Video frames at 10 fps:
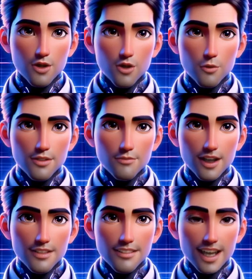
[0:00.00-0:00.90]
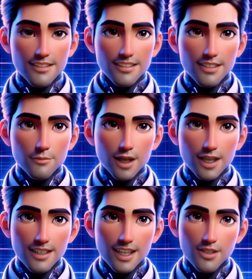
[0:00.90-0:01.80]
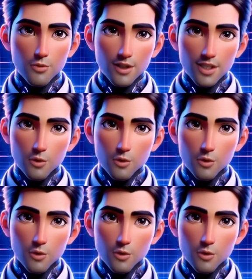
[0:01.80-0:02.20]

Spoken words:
Hindi. If I find an article of